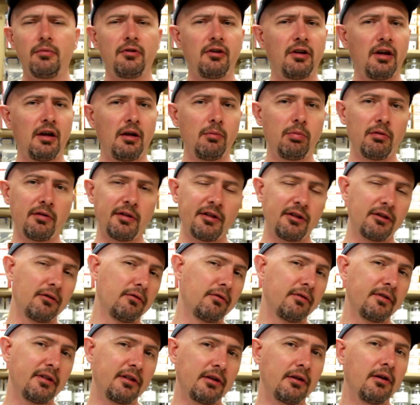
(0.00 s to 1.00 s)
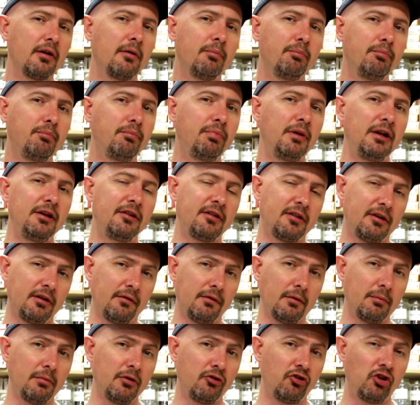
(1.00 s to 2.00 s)
Table saw's a beast
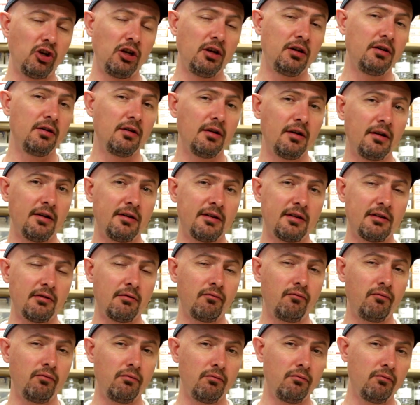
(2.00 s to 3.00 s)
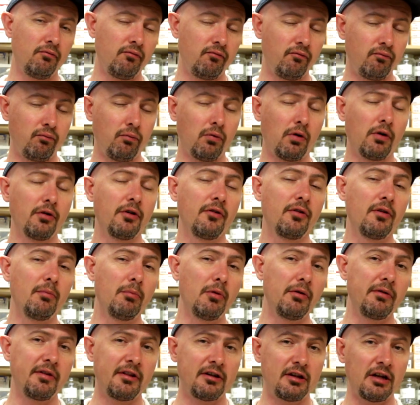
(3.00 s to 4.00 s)
of a machine. It's one of the
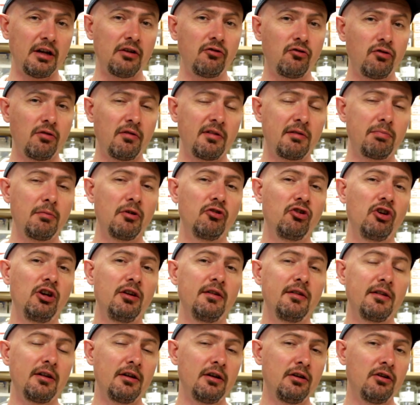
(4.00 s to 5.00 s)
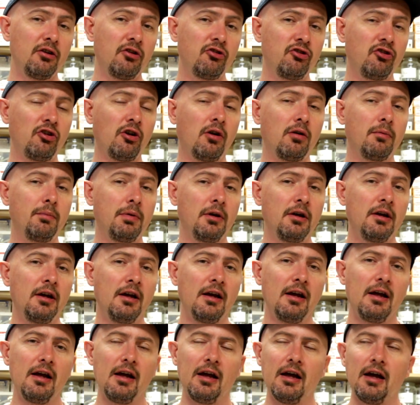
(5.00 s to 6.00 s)
most dangerous machines in the shop.
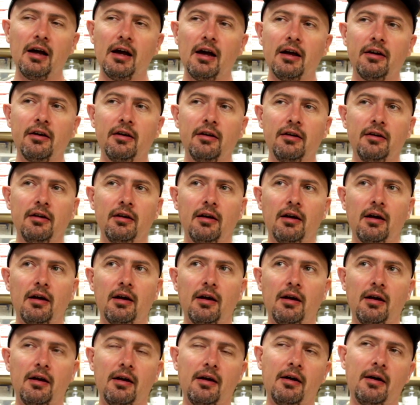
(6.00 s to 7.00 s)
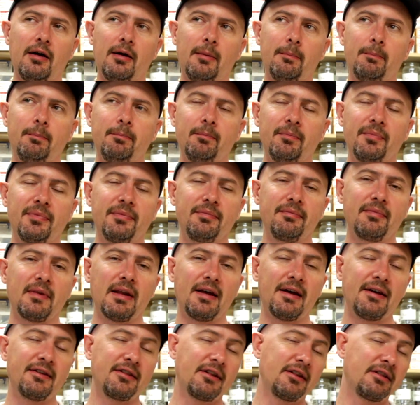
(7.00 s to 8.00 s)
And
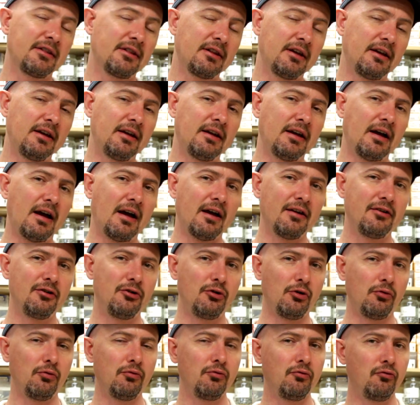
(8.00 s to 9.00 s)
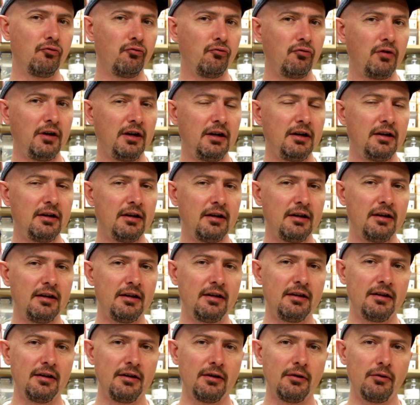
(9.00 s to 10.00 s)
as I say, I don't
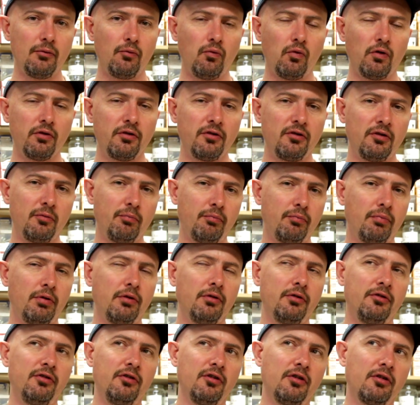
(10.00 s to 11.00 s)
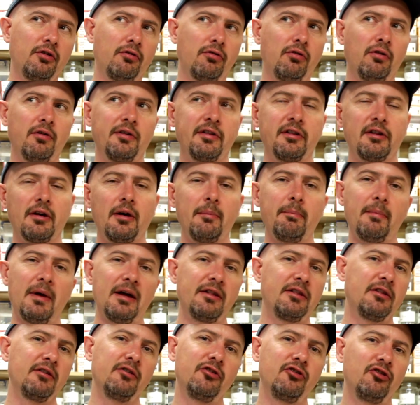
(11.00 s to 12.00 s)
really want to put across a
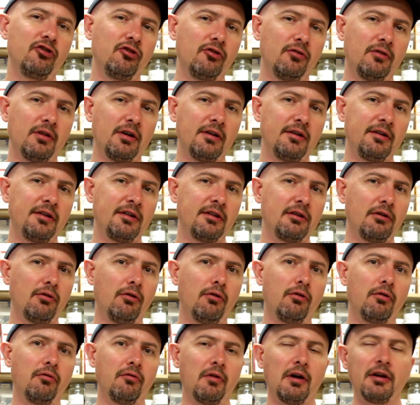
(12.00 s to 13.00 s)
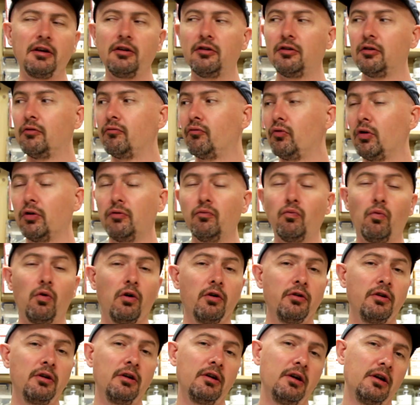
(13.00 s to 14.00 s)
message that it's all right to run
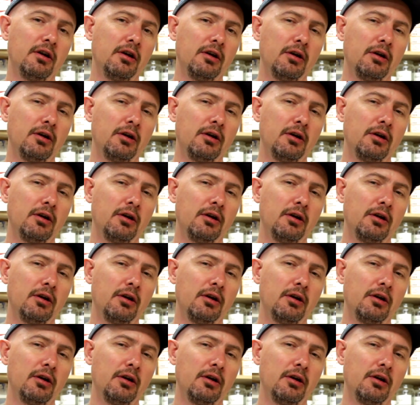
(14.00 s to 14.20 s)
one